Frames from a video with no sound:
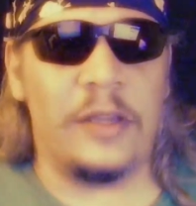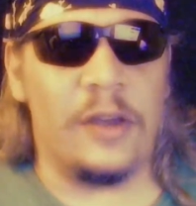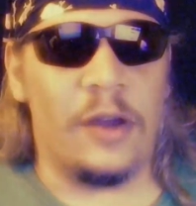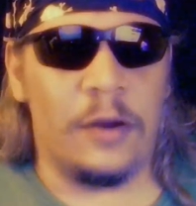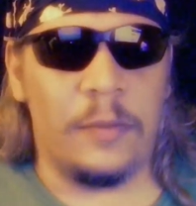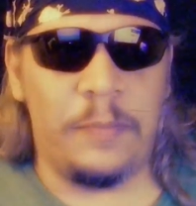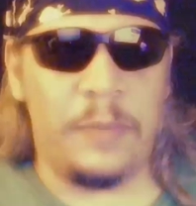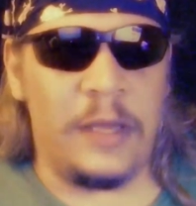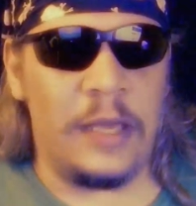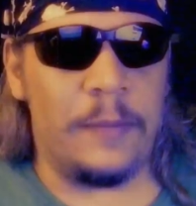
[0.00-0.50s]

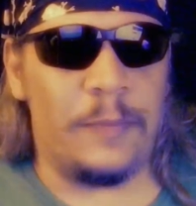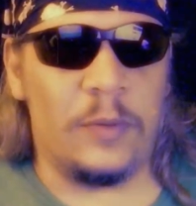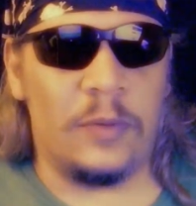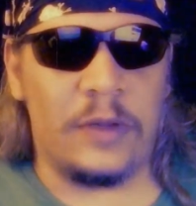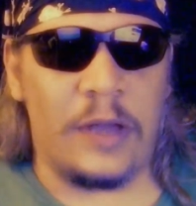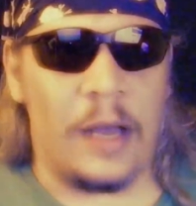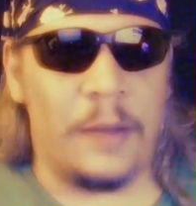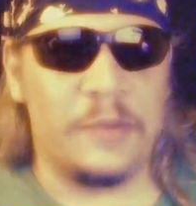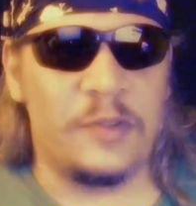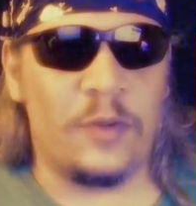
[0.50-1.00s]
young people
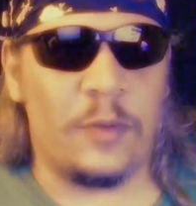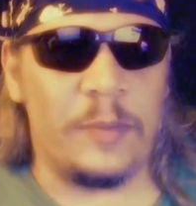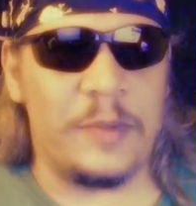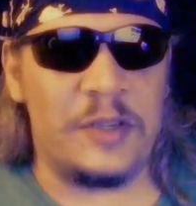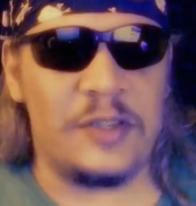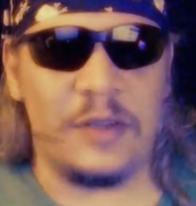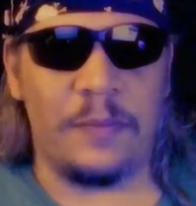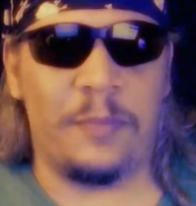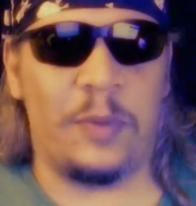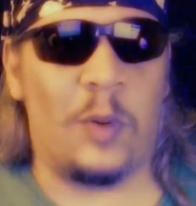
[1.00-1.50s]
comes from
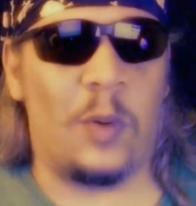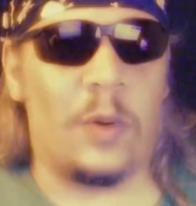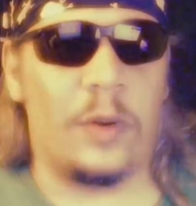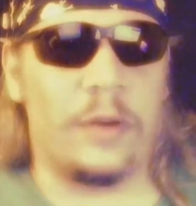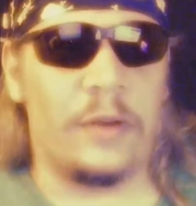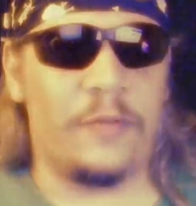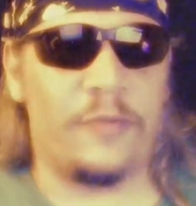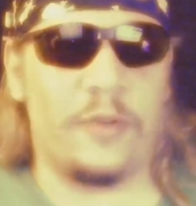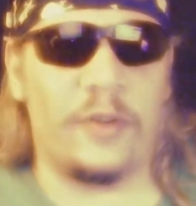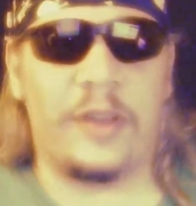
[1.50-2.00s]
his support for